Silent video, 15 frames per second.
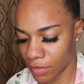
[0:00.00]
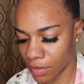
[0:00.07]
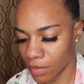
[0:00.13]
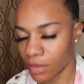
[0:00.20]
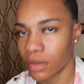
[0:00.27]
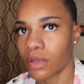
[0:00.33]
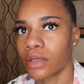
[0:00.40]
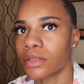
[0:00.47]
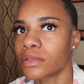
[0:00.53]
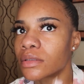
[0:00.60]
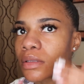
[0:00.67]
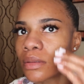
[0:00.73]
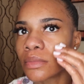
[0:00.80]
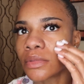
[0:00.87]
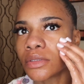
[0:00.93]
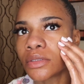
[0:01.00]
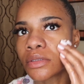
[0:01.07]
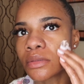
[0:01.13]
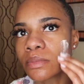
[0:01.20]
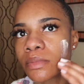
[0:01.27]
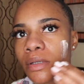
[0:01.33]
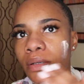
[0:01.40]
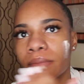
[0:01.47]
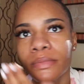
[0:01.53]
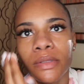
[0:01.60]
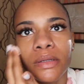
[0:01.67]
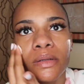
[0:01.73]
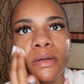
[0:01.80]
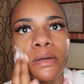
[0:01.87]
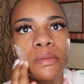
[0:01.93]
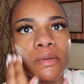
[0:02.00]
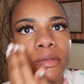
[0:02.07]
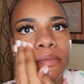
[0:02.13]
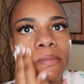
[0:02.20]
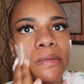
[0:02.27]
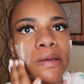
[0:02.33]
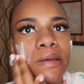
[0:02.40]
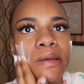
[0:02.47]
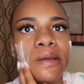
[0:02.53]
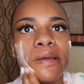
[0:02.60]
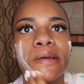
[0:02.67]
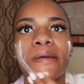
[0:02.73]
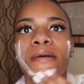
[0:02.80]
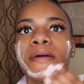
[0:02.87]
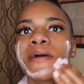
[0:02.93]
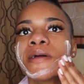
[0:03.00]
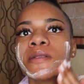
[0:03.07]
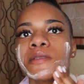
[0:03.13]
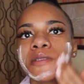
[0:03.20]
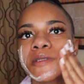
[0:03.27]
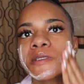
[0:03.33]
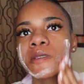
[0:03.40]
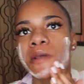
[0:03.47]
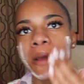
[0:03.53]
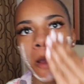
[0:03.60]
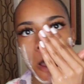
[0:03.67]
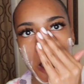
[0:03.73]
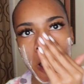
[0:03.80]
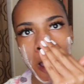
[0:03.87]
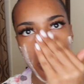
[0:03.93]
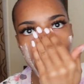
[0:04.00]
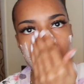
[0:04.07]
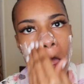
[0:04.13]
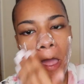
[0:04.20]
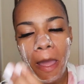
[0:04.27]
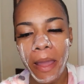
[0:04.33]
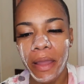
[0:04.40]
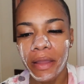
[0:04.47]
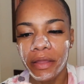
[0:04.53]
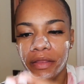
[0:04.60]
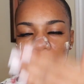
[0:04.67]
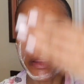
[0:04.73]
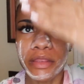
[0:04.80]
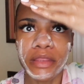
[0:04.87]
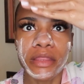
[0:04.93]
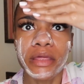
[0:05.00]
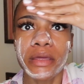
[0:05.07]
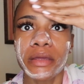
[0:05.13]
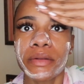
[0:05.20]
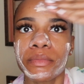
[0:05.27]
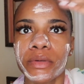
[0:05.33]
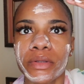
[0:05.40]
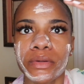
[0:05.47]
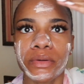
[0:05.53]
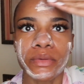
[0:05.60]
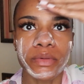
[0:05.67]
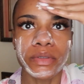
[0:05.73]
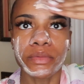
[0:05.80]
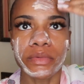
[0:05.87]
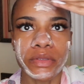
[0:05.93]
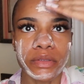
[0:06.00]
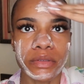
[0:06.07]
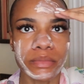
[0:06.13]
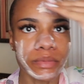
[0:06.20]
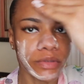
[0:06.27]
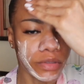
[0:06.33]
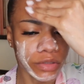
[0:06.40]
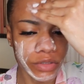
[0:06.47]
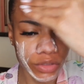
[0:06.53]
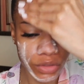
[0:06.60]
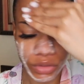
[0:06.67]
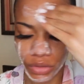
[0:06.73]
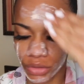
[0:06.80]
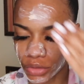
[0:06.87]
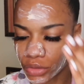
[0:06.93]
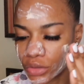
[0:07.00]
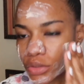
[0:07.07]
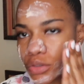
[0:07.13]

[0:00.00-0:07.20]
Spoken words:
Okay, so let me just pop it on with my hands, and then we'll go in with the brush.